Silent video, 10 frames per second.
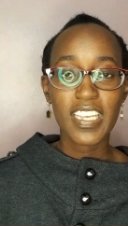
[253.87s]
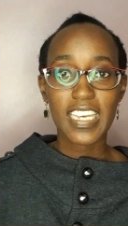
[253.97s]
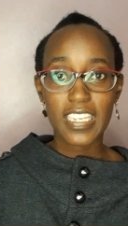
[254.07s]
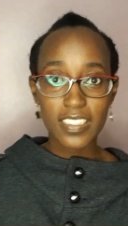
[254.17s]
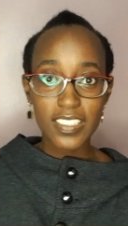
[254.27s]

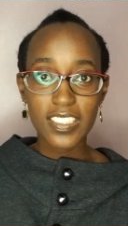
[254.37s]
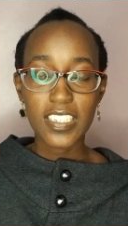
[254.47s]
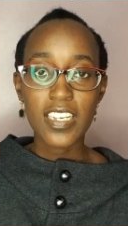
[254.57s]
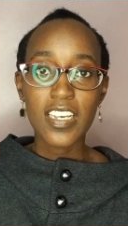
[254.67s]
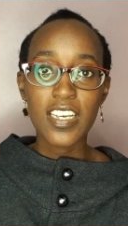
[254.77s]
it,
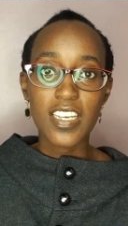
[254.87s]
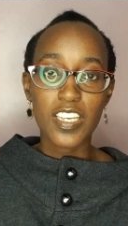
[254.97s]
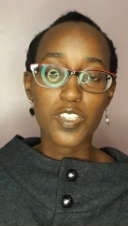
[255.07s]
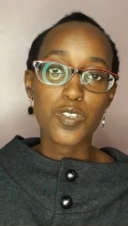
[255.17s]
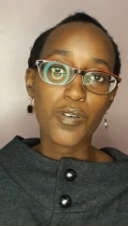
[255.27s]

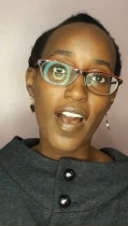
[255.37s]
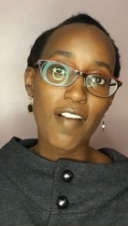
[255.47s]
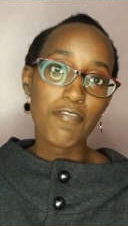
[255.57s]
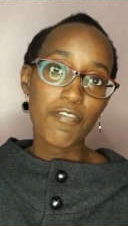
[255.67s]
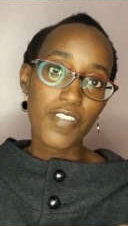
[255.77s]
is to
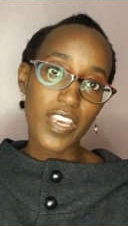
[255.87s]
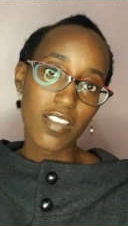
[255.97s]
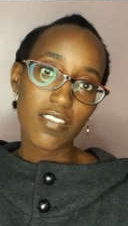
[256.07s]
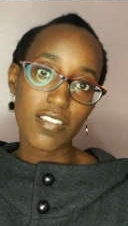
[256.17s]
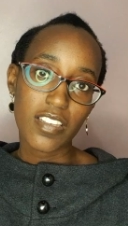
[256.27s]
have
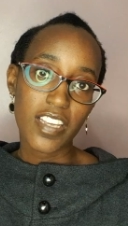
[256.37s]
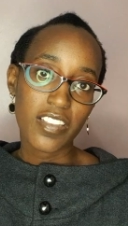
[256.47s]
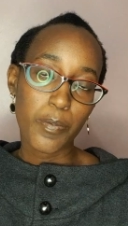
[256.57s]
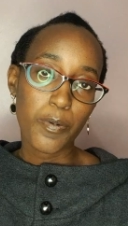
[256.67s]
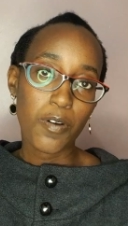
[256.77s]
faith in
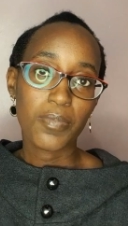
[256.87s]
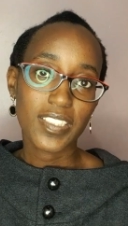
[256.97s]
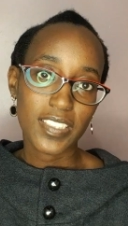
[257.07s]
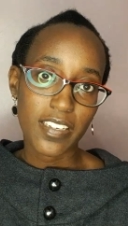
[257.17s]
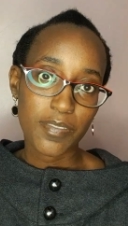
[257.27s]
the
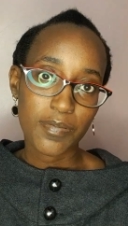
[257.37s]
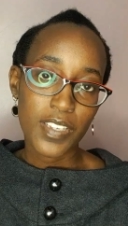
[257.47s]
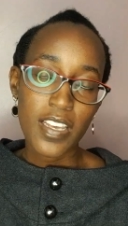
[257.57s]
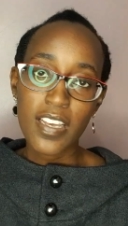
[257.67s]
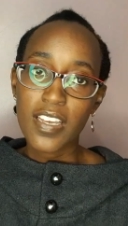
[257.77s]
promiser.
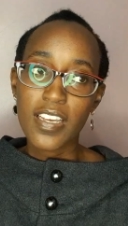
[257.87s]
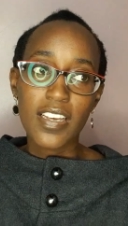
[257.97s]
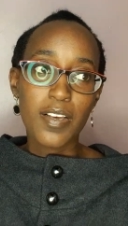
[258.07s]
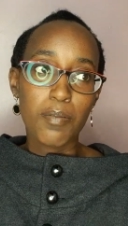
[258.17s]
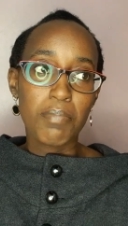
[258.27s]

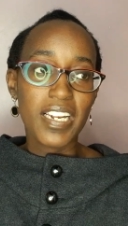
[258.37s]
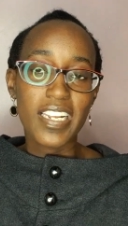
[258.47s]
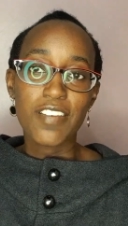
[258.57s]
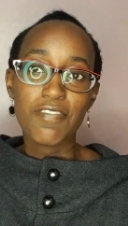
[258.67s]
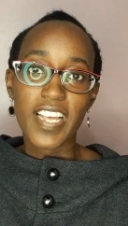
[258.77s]

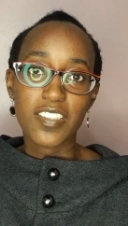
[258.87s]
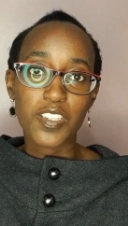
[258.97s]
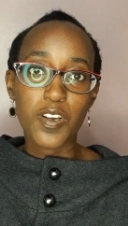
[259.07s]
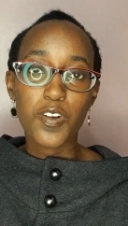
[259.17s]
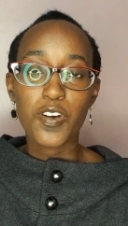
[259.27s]
Believe that
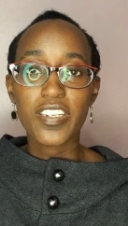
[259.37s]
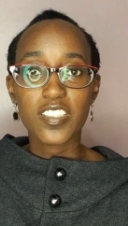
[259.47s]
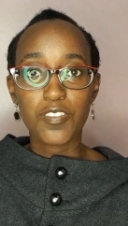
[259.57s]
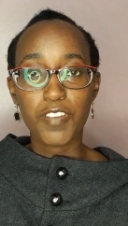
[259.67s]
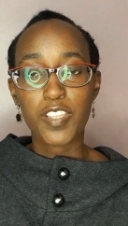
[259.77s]
God
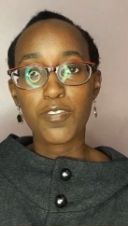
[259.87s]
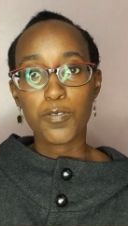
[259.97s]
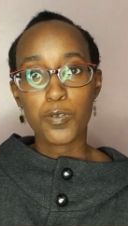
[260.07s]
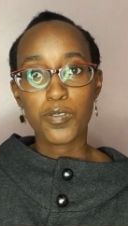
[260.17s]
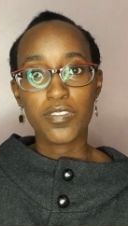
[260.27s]
is
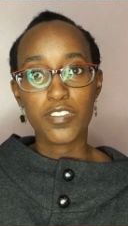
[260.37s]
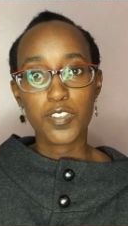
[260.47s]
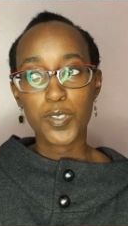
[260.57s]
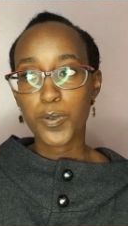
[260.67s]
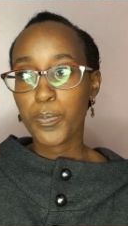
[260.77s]
faithful
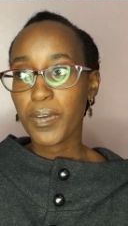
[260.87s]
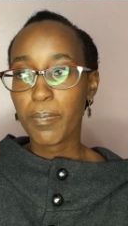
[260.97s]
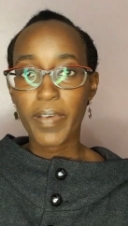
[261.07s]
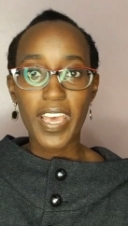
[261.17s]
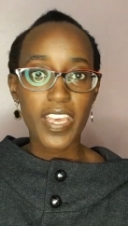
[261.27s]
to
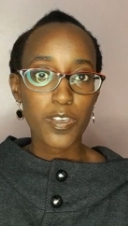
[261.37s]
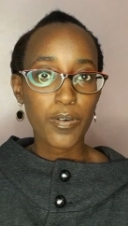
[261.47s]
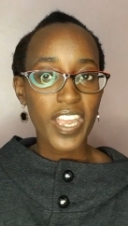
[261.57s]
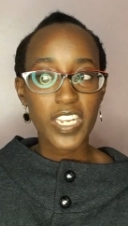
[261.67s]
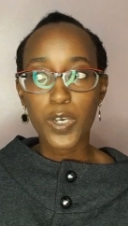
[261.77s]
prepare you
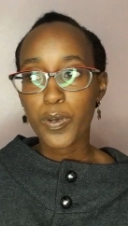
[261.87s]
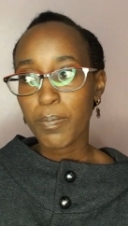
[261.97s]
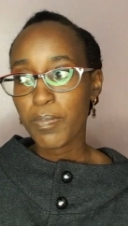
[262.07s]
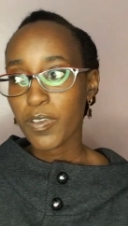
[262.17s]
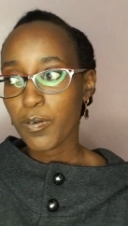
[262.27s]
and
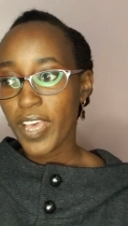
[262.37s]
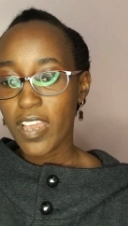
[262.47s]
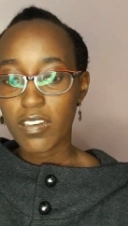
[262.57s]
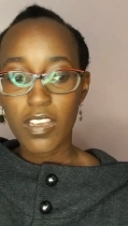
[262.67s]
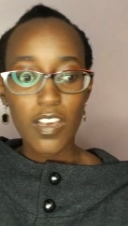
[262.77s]
equip you
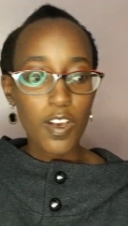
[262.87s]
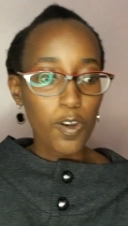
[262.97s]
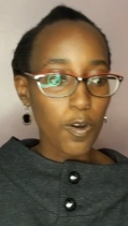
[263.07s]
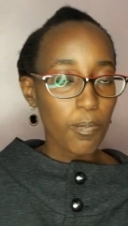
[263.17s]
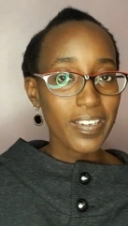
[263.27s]
and
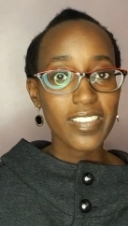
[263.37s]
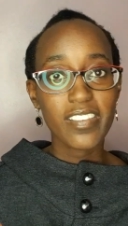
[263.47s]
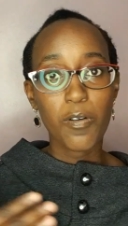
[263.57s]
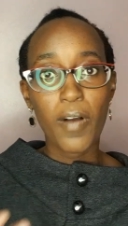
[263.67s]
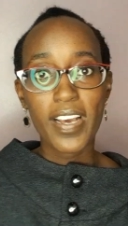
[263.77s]
complete
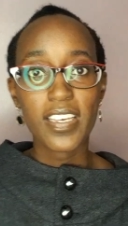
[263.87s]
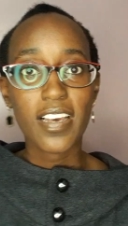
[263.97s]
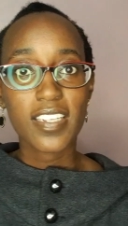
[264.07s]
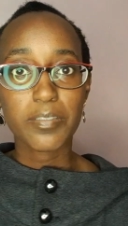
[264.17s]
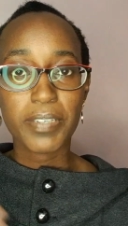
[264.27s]
the work he
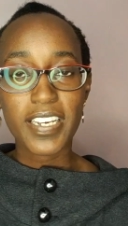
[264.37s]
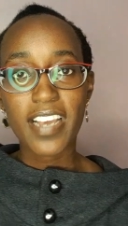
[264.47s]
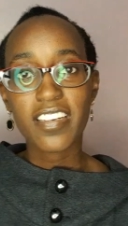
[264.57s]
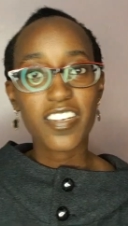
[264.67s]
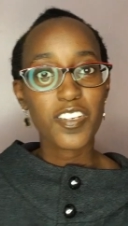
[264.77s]
has
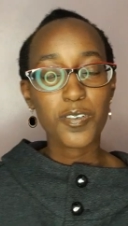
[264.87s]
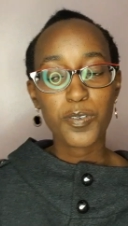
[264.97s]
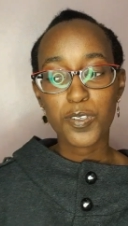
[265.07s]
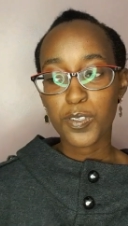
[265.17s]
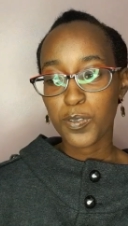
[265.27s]
begun in
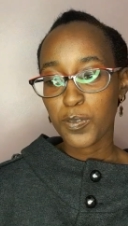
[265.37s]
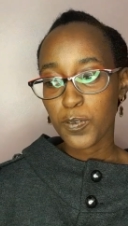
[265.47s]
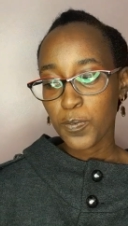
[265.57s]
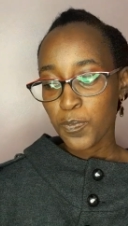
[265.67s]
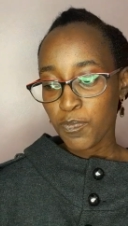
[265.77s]
you, to